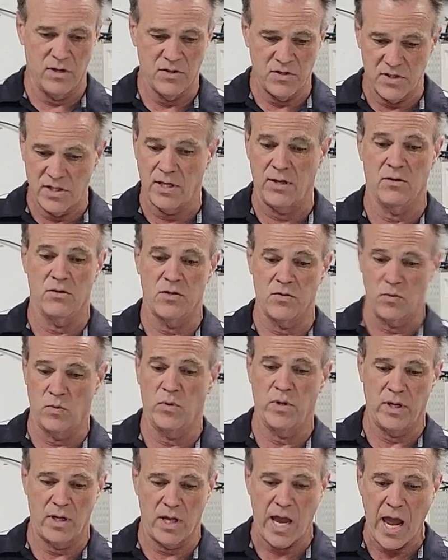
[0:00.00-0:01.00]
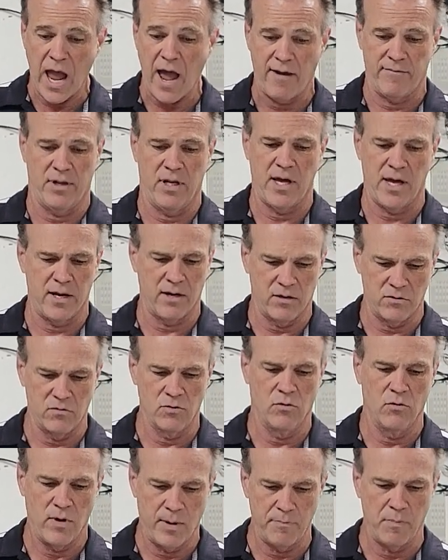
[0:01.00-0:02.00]
the seals really have a lot of
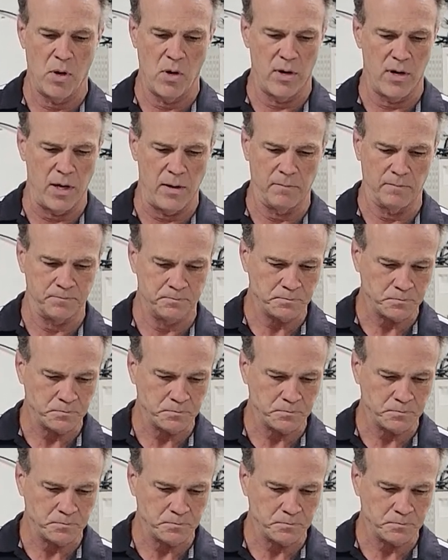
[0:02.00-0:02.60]
grip on it.